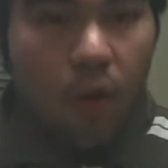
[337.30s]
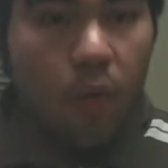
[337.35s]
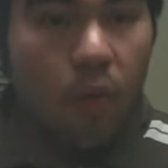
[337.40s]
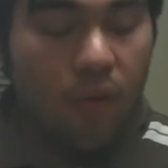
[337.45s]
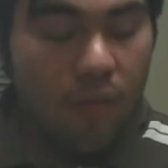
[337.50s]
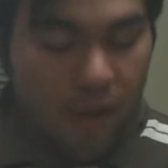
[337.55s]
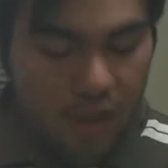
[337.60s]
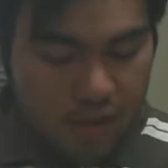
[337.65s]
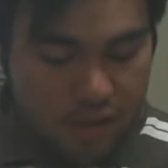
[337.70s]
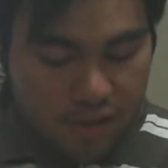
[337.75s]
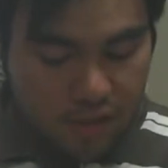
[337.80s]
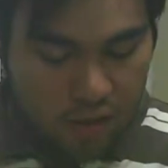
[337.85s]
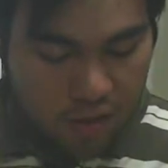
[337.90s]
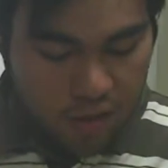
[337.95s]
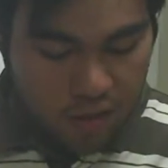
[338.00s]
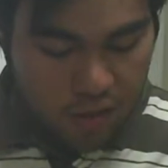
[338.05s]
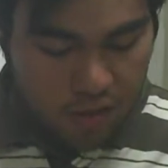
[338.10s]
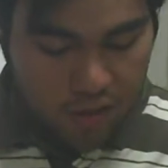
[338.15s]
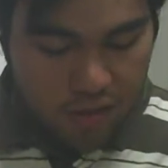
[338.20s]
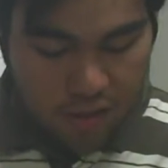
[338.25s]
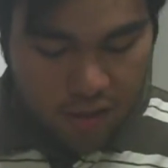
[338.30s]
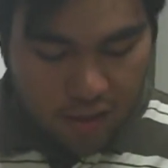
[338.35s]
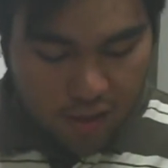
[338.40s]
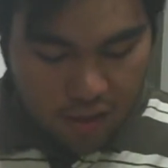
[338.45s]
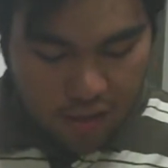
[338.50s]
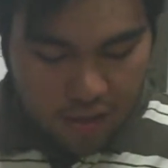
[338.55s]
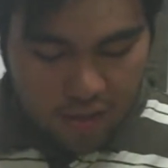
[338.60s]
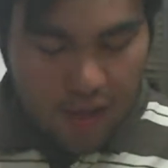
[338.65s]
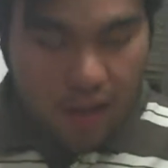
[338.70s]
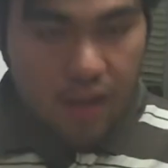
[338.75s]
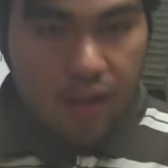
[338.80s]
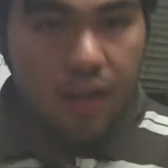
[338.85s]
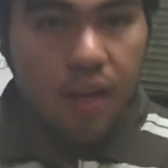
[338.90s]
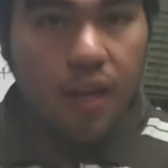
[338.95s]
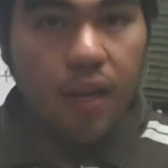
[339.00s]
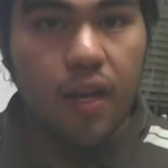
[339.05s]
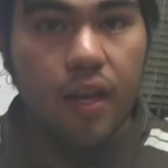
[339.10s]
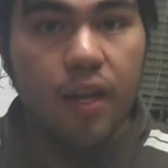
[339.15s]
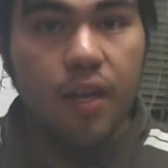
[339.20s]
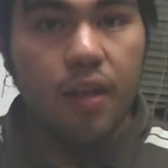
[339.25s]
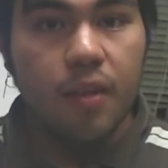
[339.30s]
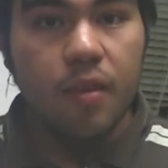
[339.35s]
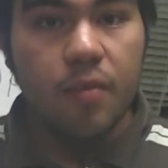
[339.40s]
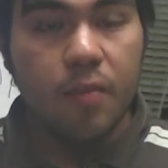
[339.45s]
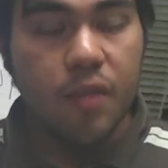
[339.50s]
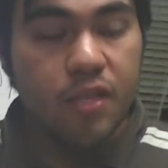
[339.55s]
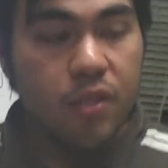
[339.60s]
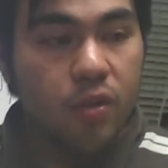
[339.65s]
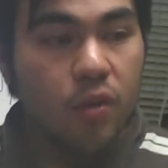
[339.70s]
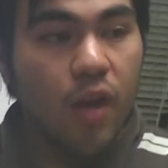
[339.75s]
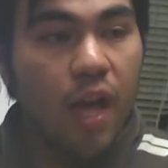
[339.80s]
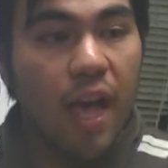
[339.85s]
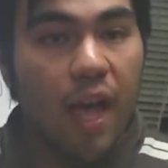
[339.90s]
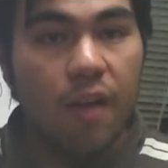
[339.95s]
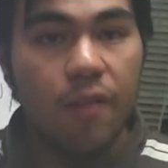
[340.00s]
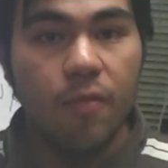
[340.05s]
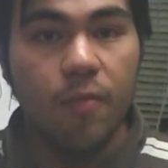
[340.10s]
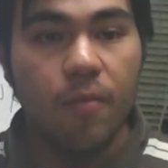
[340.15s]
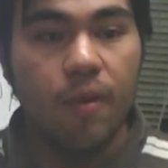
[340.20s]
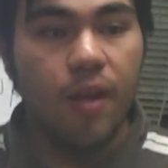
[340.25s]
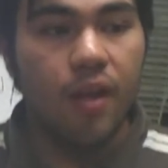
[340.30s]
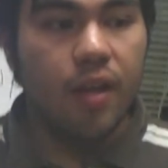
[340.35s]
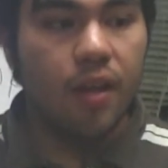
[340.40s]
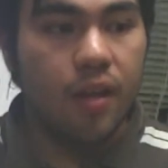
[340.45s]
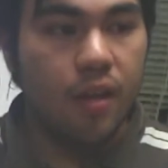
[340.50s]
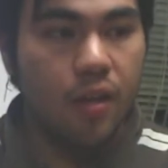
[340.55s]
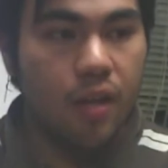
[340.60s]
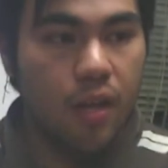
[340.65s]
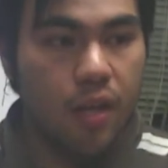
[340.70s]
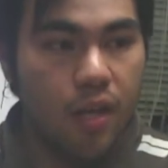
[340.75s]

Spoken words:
We've also learned that the musical alphabet